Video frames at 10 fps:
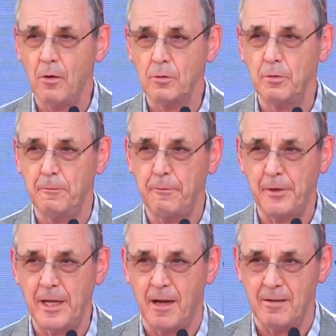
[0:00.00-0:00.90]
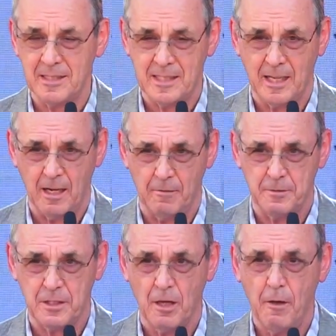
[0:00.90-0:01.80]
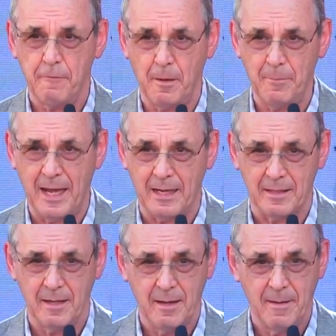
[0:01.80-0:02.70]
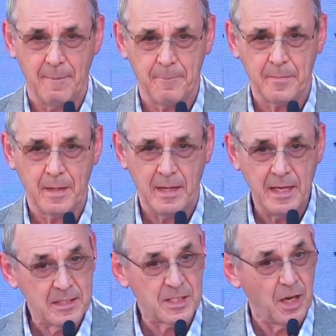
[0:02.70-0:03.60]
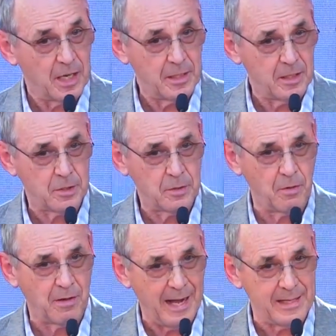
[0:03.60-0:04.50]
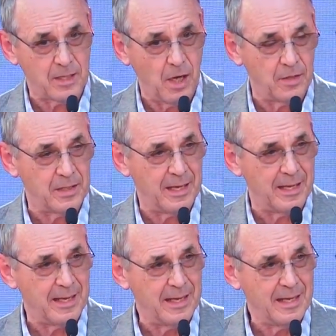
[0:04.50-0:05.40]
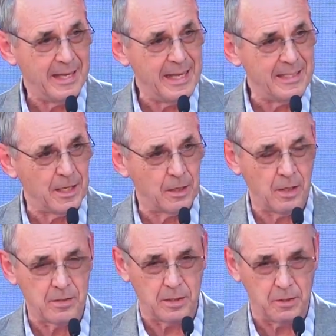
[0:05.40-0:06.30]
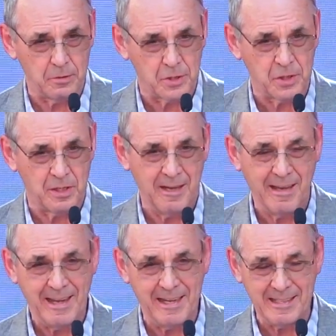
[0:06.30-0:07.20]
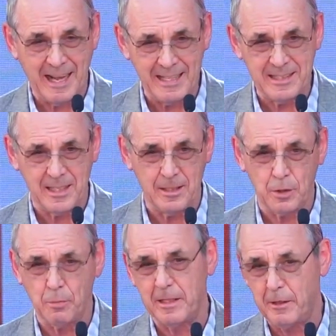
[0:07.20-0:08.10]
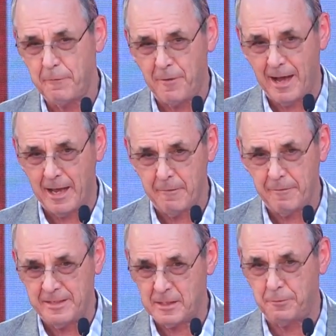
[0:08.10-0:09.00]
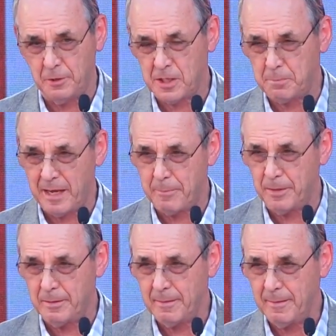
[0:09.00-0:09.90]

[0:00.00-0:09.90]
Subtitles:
to free ourselves from that. He started to write on the Indian Constitution in 1925, his first paper,